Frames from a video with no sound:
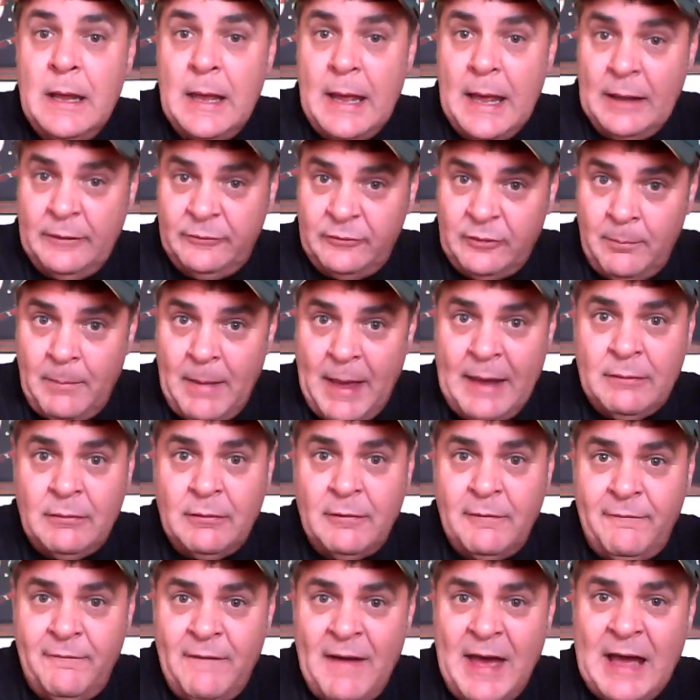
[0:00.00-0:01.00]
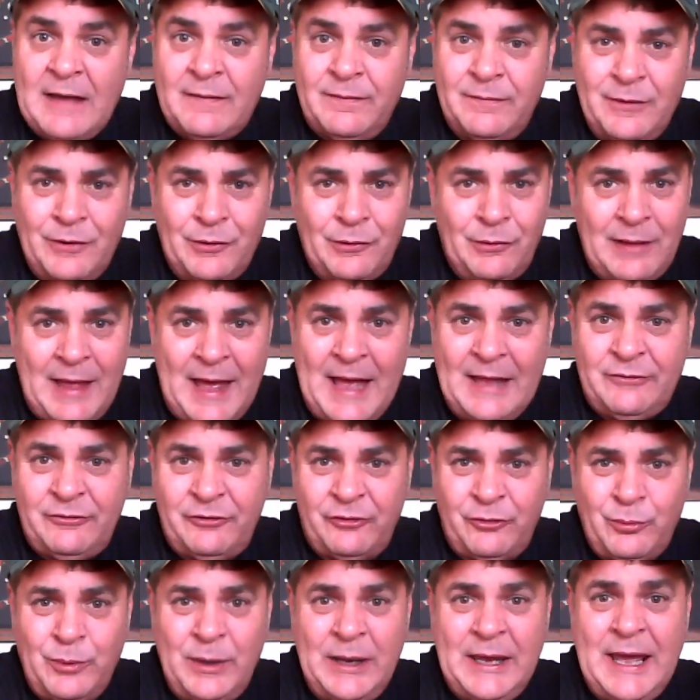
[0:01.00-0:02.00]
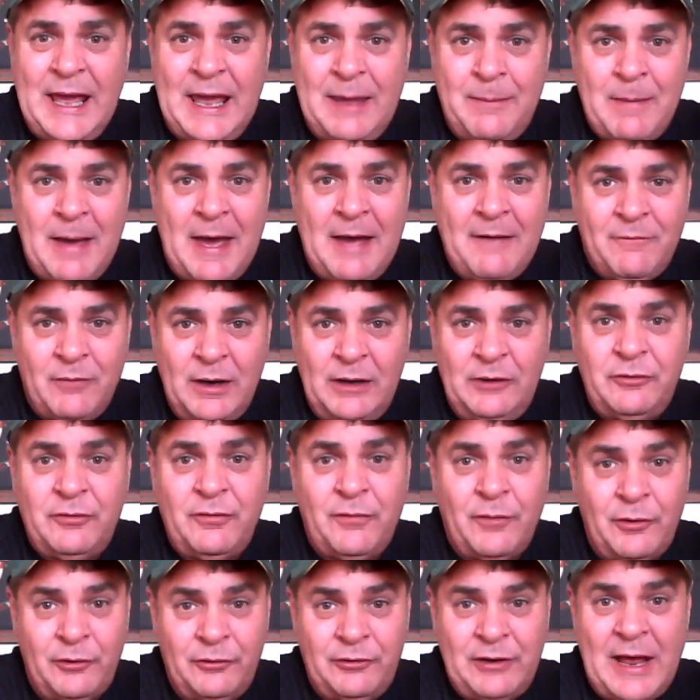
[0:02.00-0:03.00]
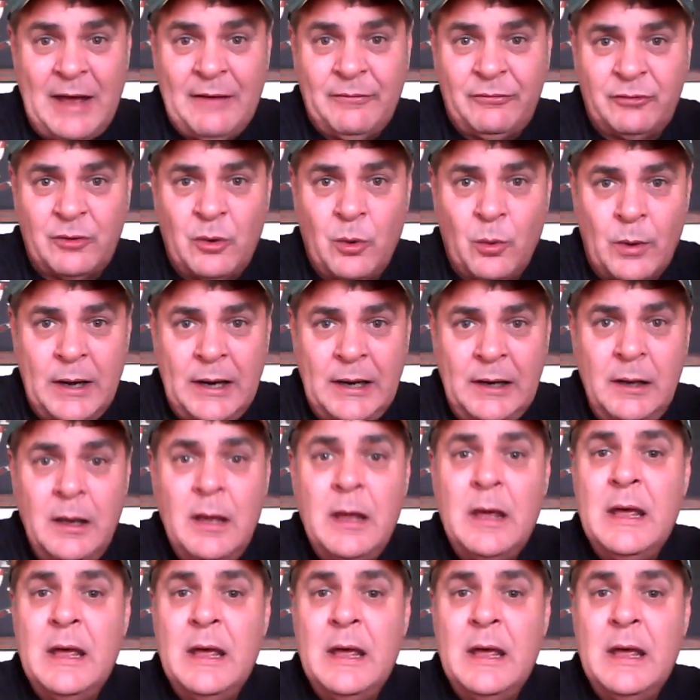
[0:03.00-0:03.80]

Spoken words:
As a matter of fact, their last three-game average, first half scoring,